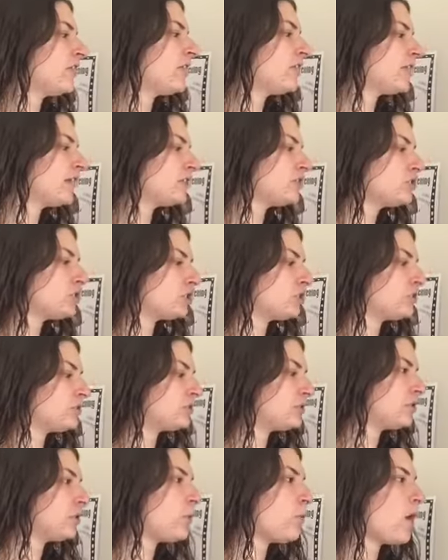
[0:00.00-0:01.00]
things you can do
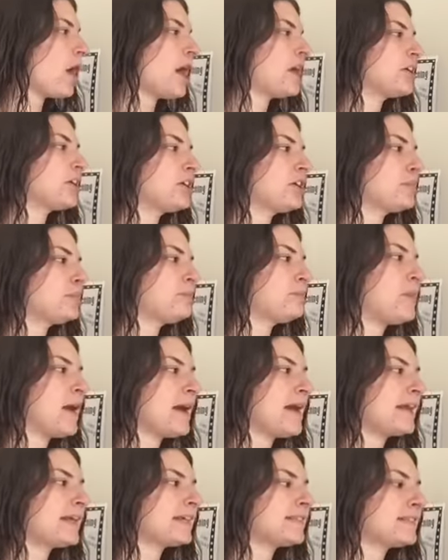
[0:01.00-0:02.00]
with the water,
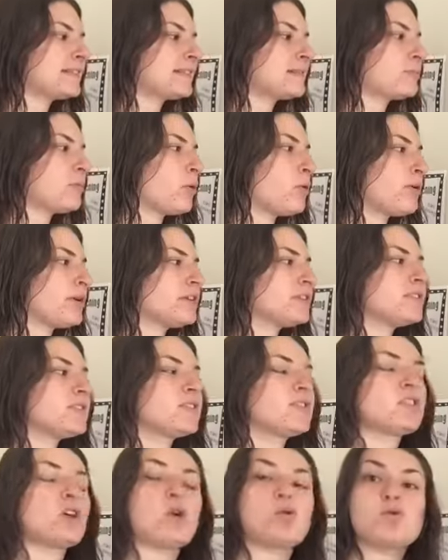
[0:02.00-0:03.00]
bikes, sports.
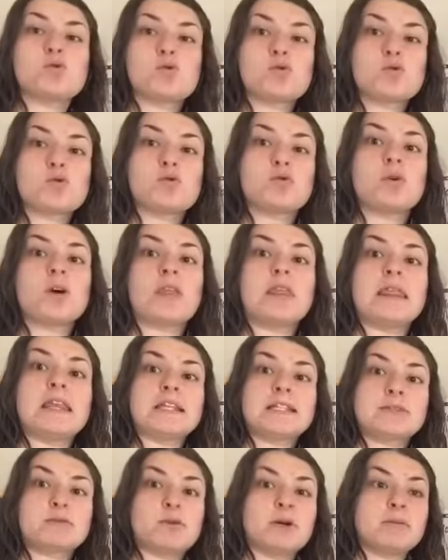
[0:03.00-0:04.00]
Ooh,
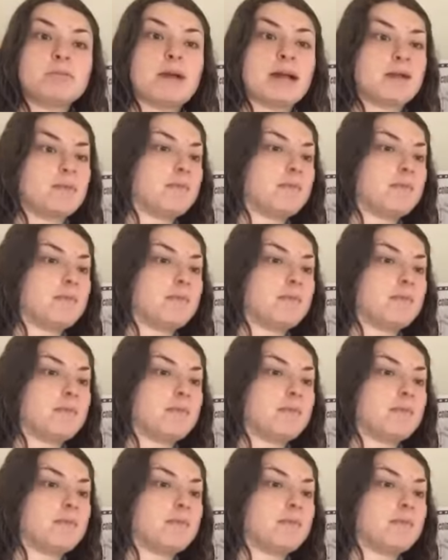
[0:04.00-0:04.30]
this one might